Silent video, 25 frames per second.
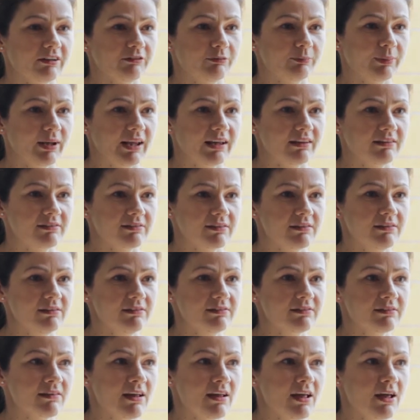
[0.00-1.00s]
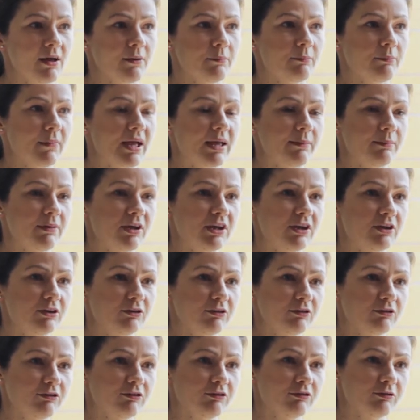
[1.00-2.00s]
of places. Maybe
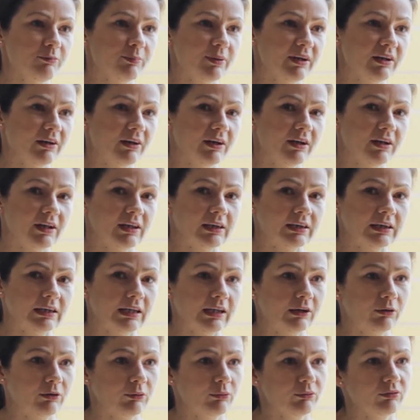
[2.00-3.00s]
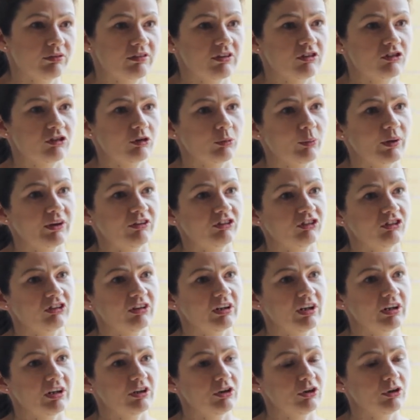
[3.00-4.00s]
you've been in a clinical
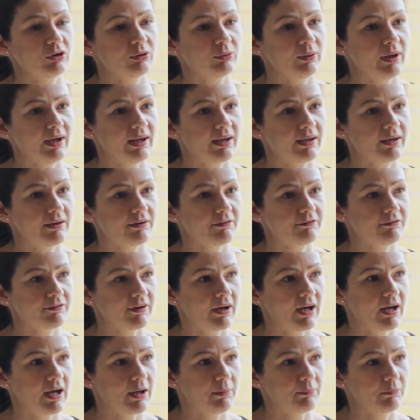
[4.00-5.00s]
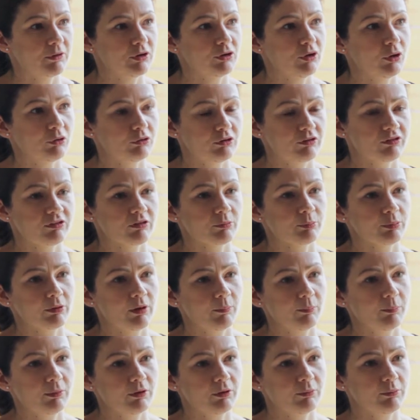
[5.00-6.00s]
situation and you have noticed a
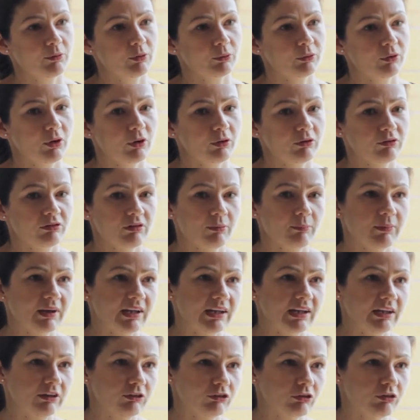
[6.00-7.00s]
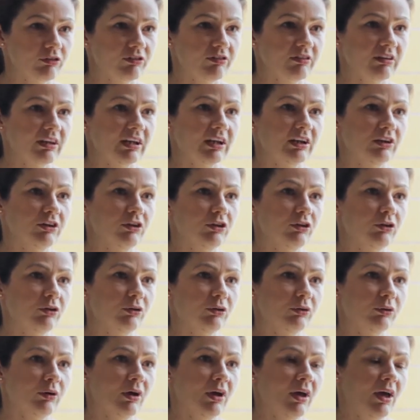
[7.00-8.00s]
problem or noticed something interesting and
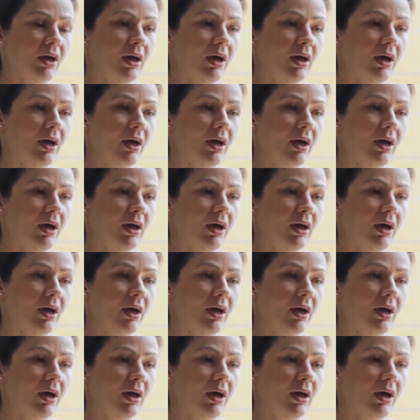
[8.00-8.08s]
you